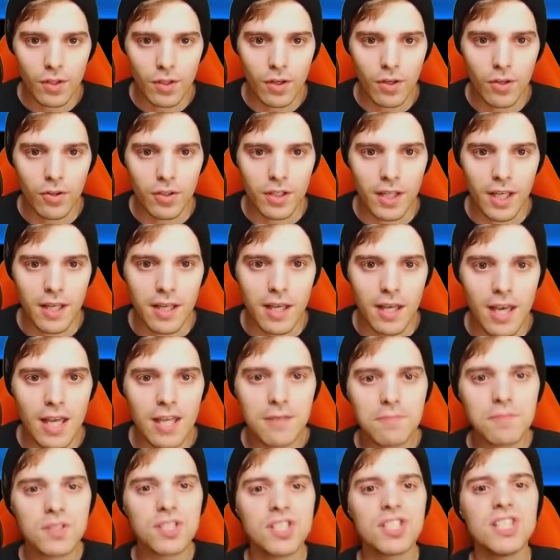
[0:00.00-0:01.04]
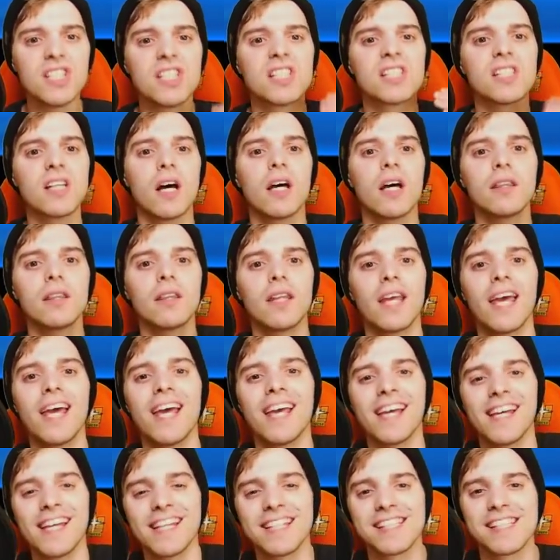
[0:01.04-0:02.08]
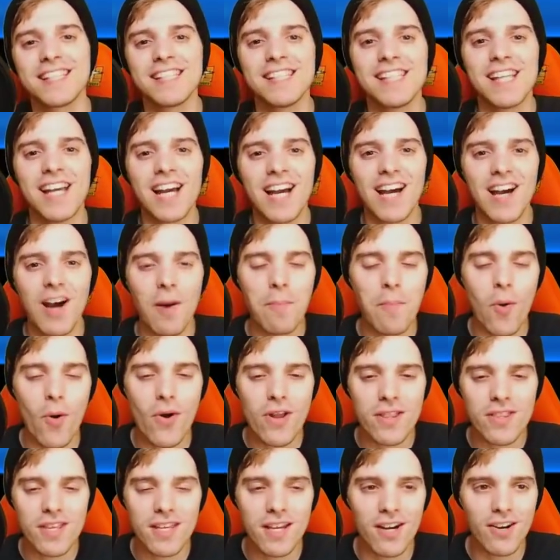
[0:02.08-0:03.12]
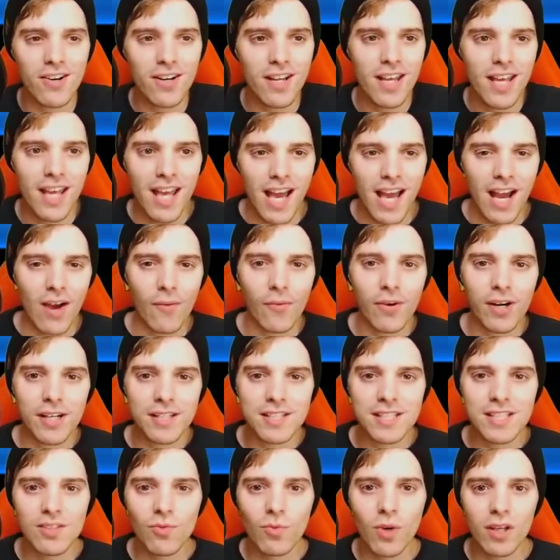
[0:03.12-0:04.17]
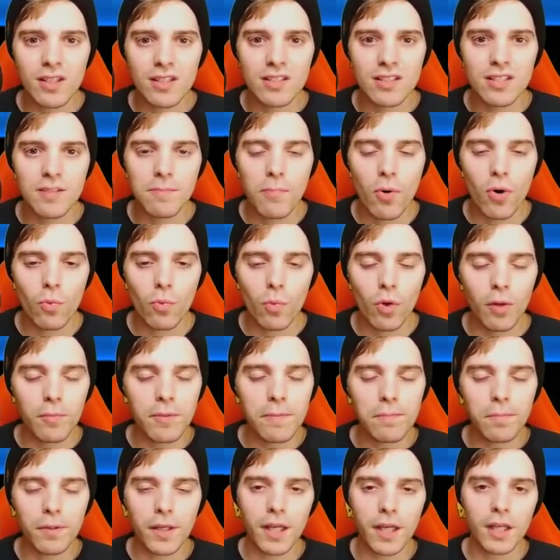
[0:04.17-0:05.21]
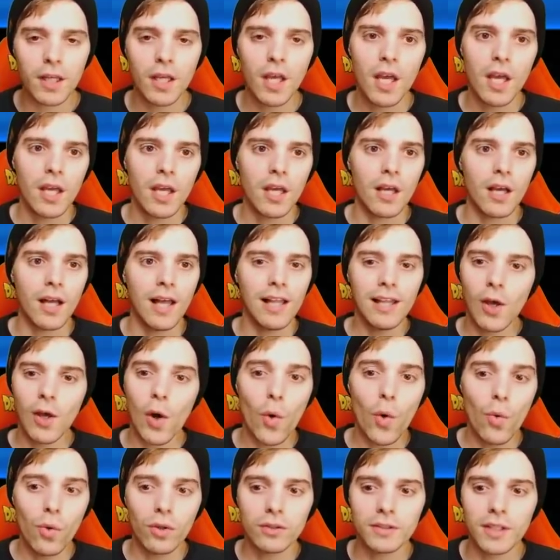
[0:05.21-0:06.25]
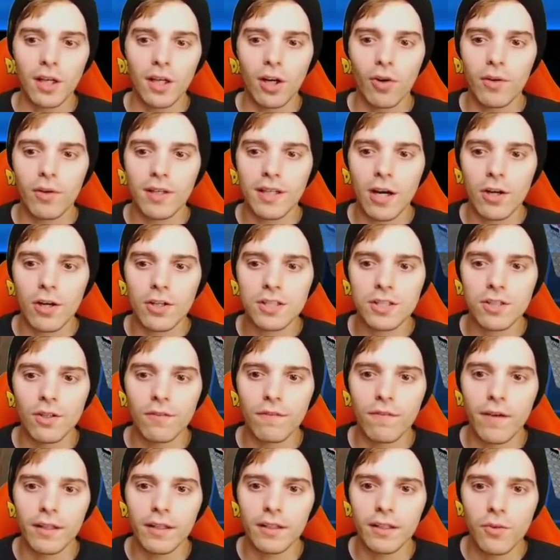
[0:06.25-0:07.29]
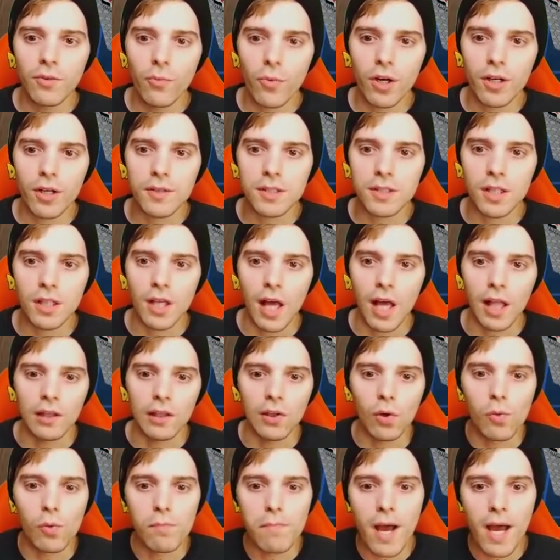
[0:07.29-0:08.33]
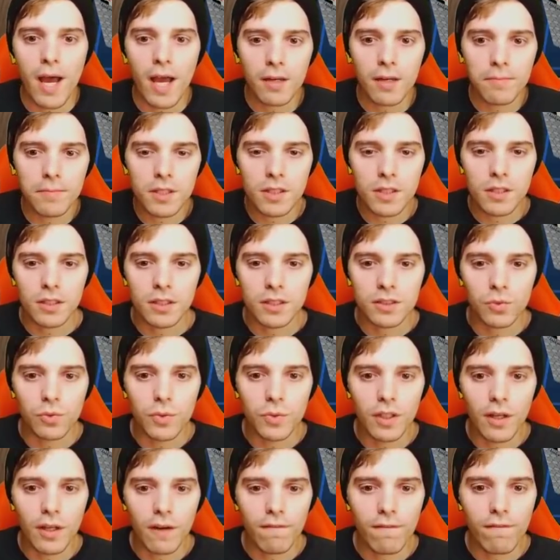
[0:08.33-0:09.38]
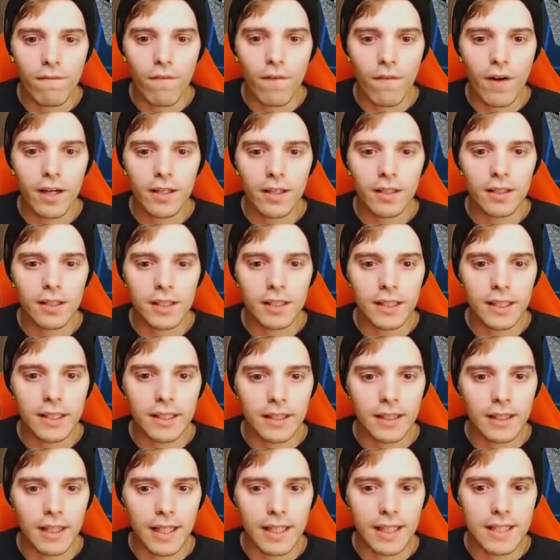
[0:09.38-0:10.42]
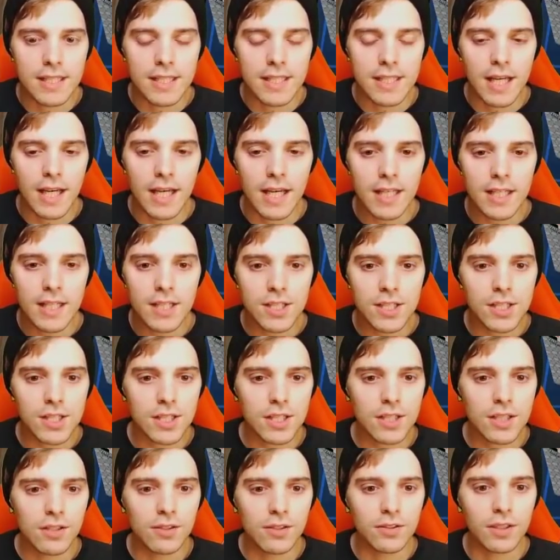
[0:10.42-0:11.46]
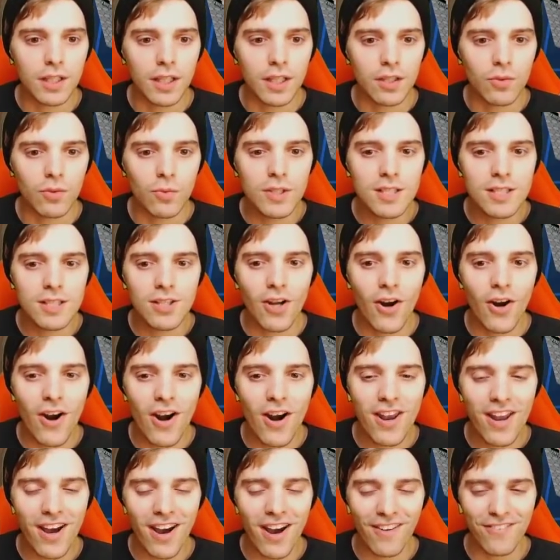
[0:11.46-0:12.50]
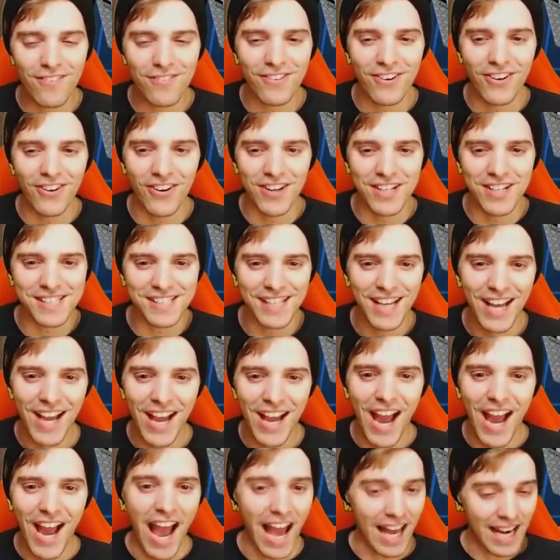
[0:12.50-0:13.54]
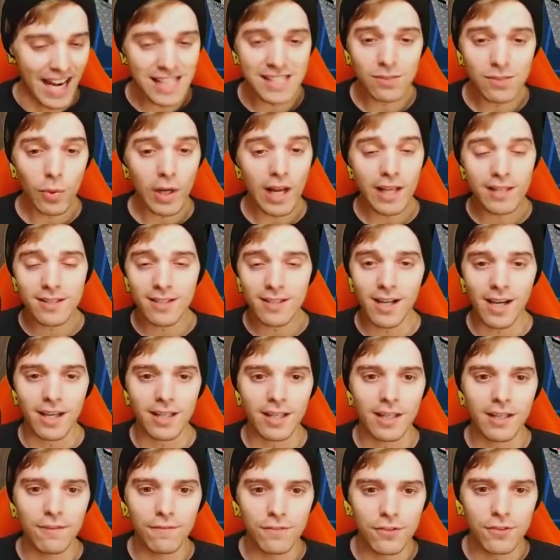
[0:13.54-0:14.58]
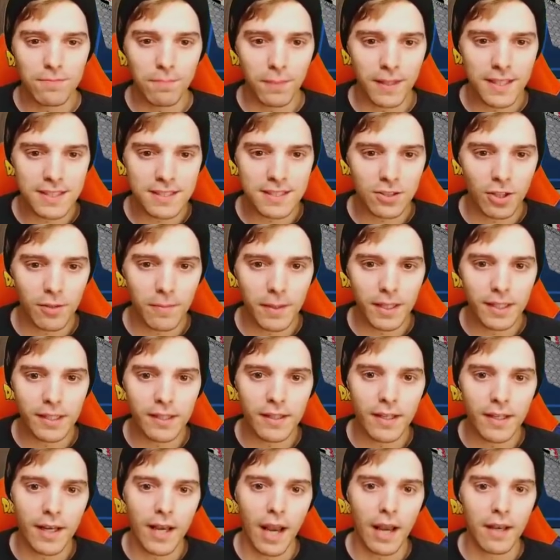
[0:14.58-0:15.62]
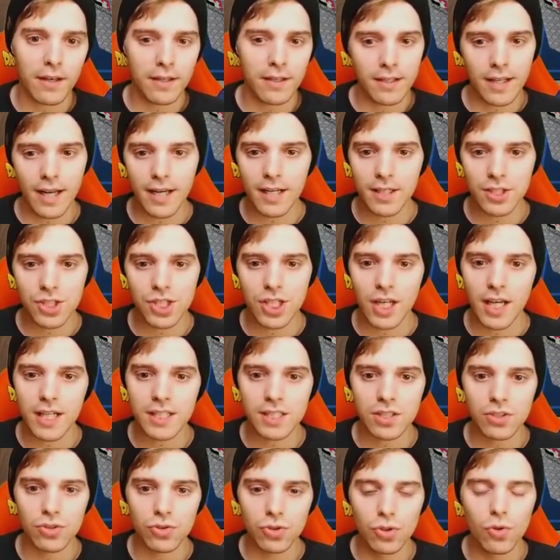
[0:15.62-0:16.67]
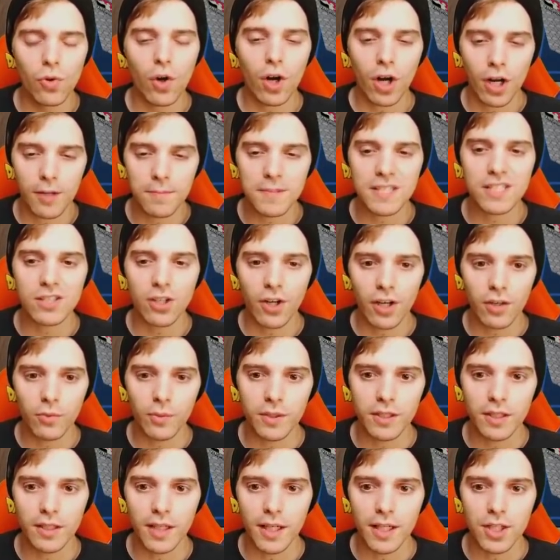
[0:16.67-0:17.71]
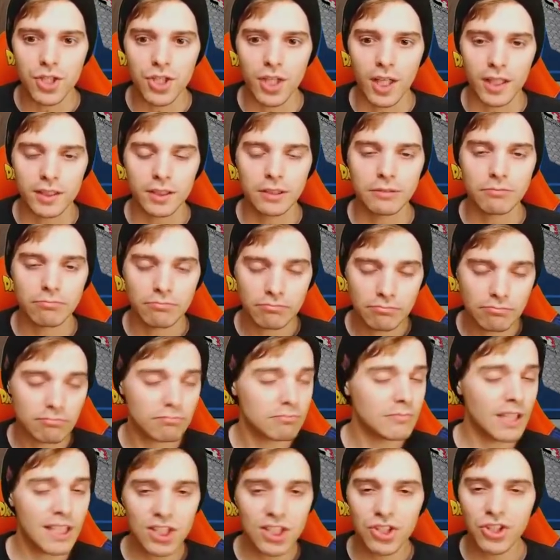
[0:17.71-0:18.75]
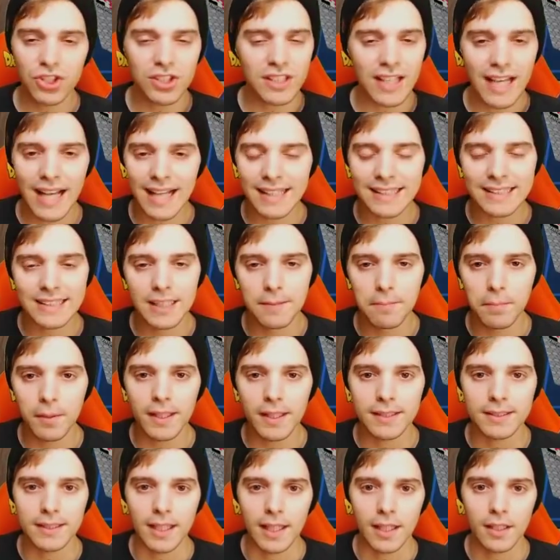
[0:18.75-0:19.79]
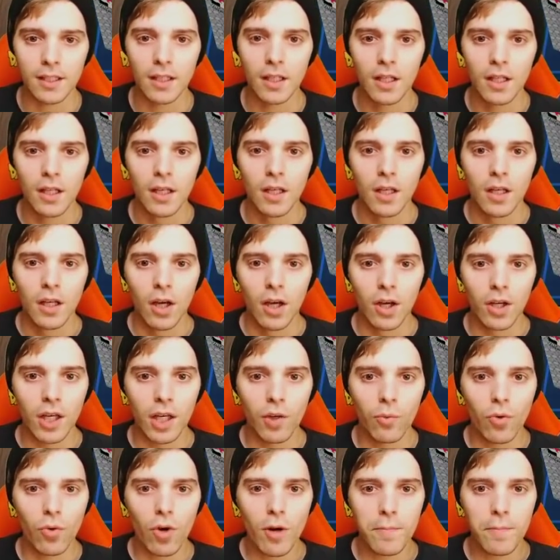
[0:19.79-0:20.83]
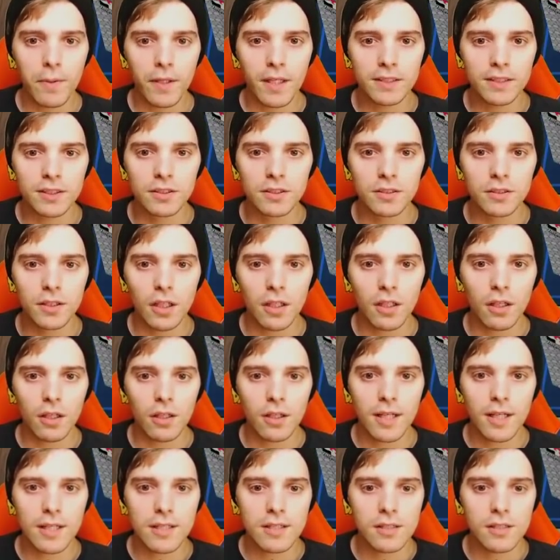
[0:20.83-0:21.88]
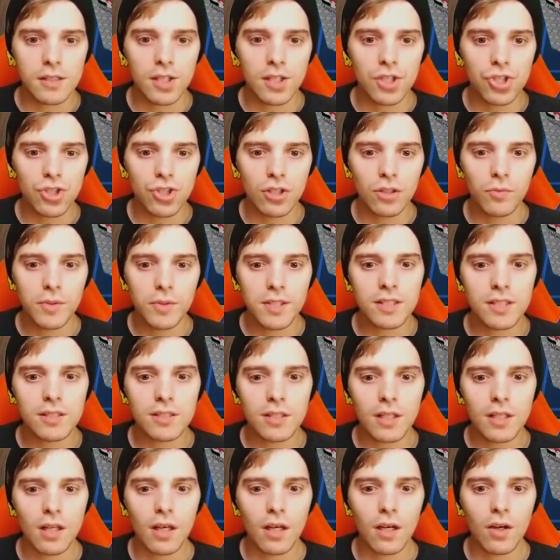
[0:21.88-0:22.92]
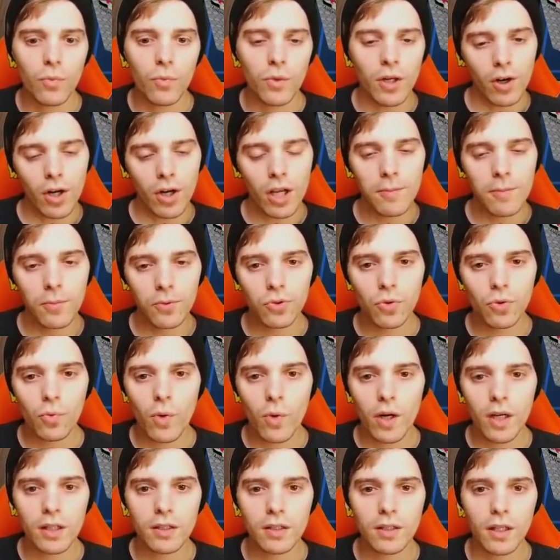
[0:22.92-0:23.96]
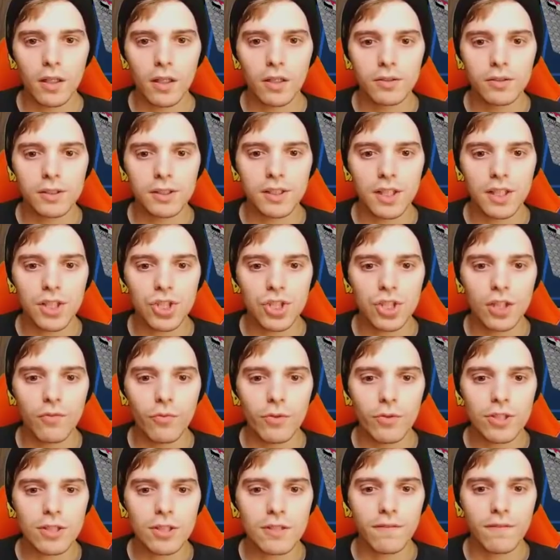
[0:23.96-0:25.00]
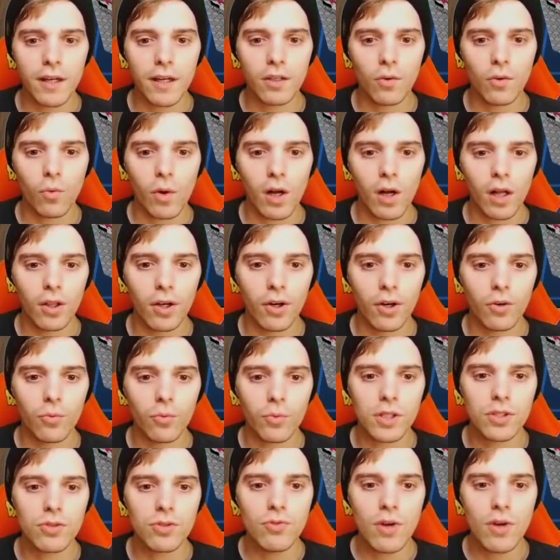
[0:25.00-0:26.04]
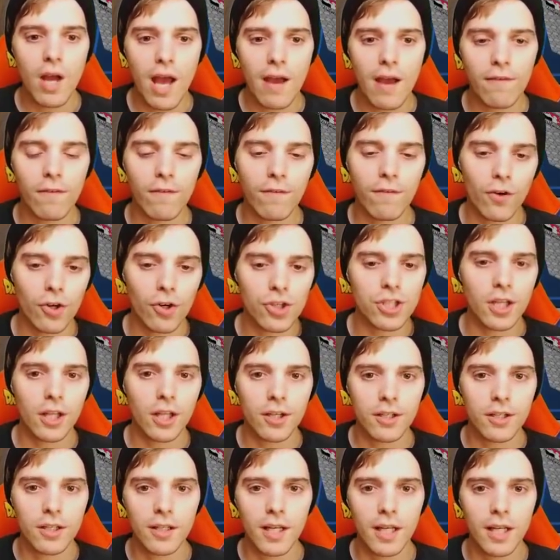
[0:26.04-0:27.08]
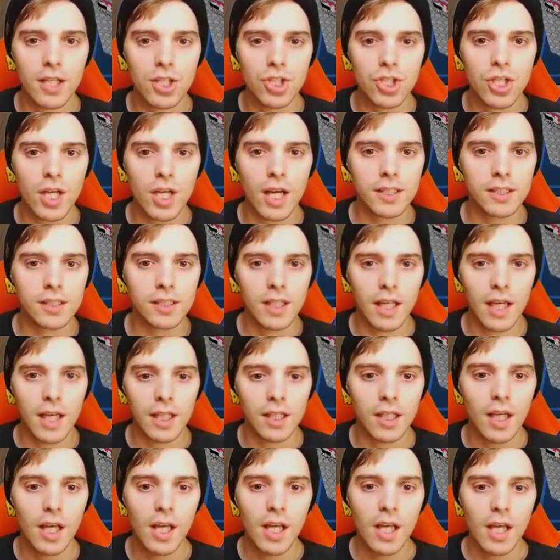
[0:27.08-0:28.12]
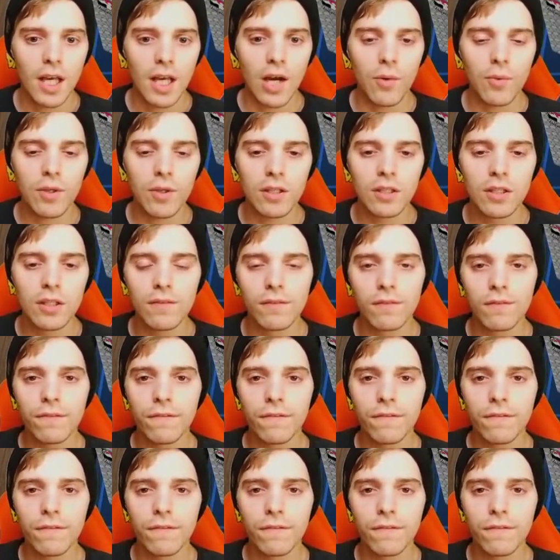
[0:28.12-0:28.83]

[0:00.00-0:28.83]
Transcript: Okay, MC Sun is the opponent here, and we're gonna see what the opponent will be playing. Hello, they already are so friendly. We're gonna say hello back because we are friendly like that. Okay, we start, of course. That's what I thought. If you play so many Dedenne-GX, you are gonna be starting with Dedenne-GX. It's just as simple as that. Okay, we're up against none other than Zacian, which is, we are able to one-hit KO the Zacian if we just find a Welder. We do have, of course, another Dedenne-GX in hand, and we can even